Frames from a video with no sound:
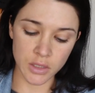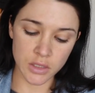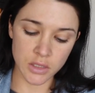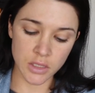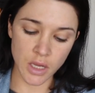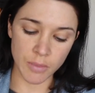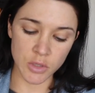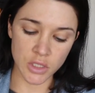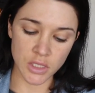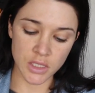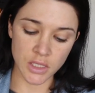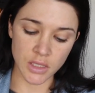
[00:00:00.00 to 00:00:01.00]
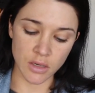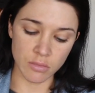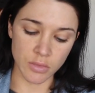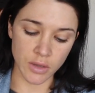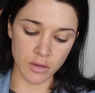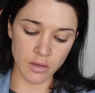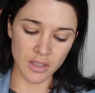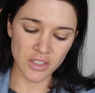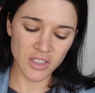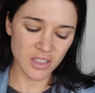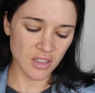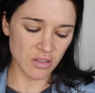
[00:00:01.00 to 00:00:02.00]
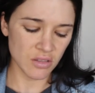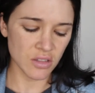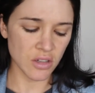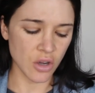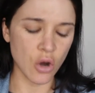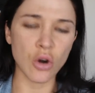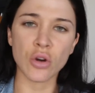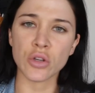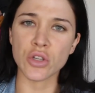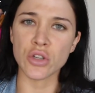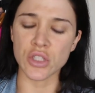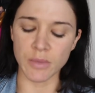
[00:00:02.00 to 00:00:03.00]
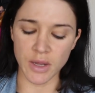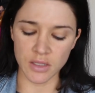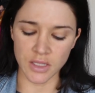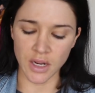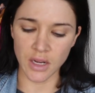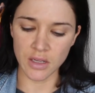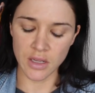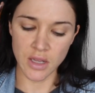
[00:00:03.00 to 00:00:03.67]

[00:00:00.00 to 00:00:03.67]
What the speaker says: just going to stick that on my, not a huge amount today,